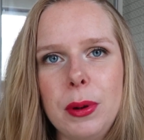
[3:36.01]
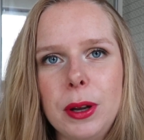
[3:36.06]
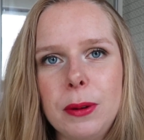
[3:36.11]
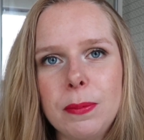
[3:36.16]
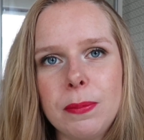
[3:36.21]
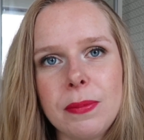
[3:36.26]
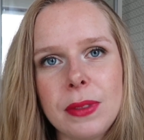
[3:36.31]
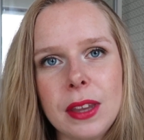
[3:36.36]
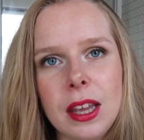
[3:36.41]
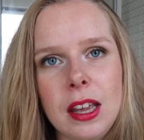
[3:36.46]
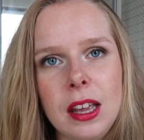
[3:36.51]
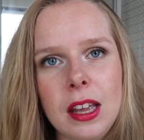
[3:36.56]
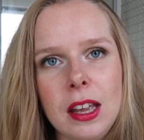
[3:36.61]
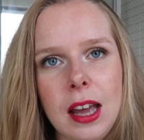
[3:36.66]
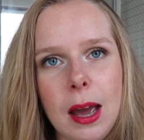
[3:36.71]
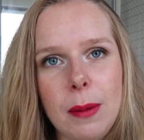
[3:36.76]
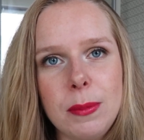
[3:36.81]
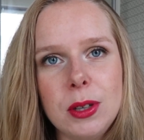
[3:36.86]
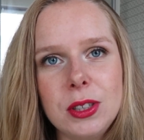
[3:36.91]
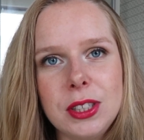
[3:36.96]
But
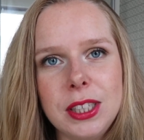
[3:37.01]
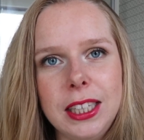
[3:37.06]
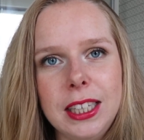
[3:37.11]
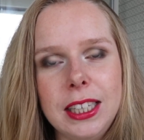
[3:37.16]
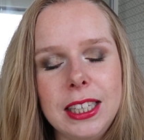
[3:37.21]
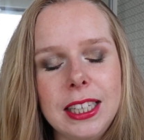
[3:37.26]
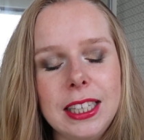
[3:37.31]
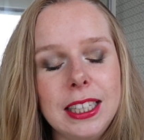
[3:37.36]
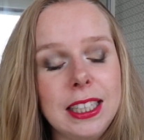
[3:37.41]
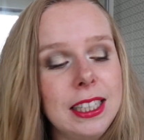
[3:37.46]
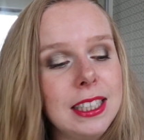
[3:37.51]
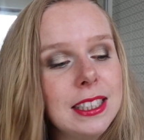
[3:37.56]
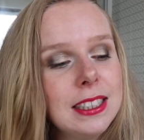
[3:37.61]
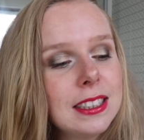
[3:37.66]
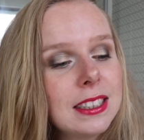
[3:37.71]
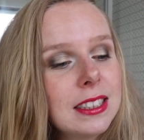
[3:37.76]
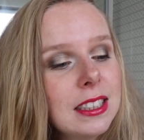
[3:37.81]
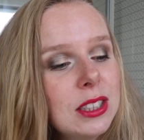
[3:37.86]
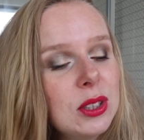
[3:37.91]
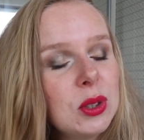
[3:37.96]
I'm using it. It
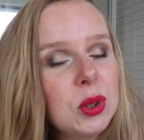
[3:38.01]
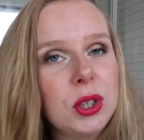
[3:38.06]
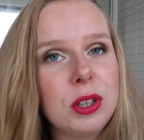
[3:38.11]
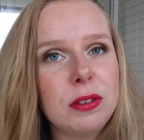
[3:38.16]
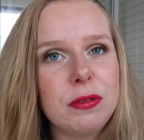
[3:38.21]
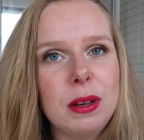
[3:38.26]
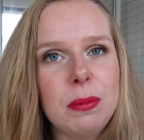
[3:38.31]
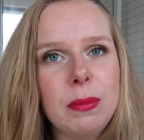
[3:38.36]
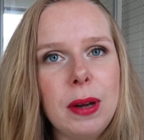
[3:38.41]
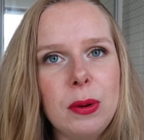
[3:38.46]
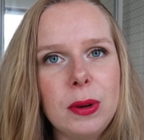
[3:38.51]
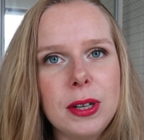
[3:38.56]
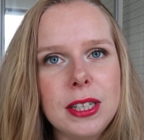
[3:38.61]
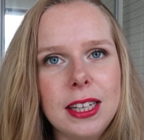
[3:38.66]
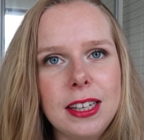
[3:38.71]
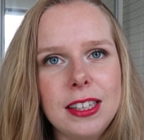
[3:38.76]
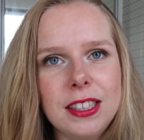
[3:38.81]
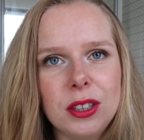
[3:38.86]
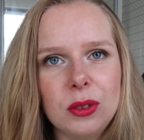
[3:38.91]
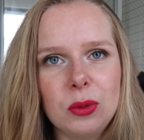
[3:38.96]
is sort of in my
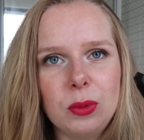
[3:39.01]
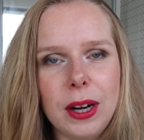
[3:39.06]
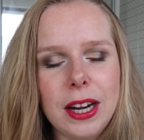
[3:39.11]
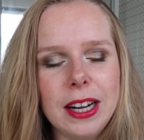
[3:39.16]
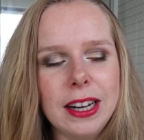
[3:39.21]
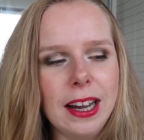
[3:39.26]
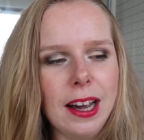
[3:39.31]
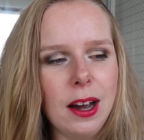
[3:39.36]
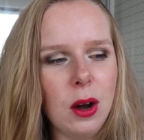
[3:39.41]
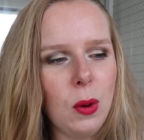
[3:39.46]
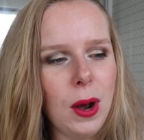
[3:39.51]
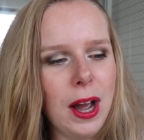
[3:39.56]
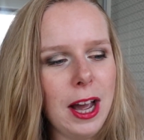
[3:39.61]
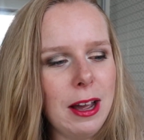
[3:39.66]
rotation right now.